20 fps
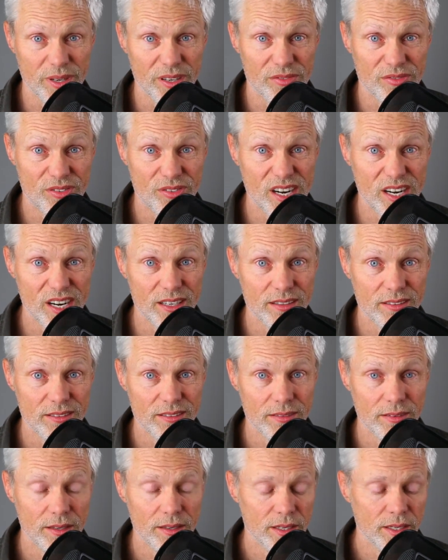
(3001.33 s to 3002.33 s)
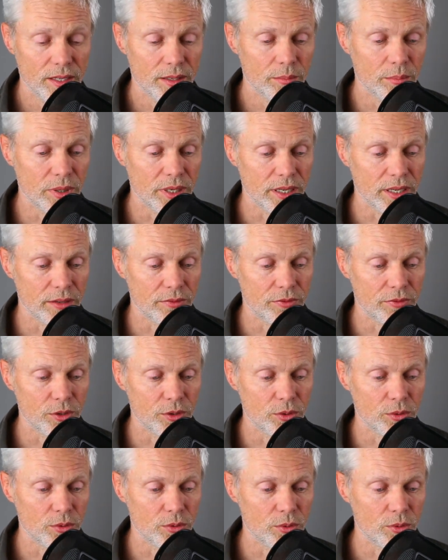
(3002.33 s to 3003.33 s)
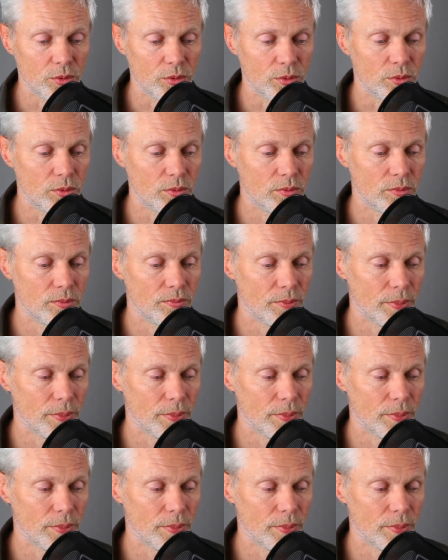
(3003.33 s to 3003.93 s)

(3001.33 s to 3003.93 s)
afraid. But if you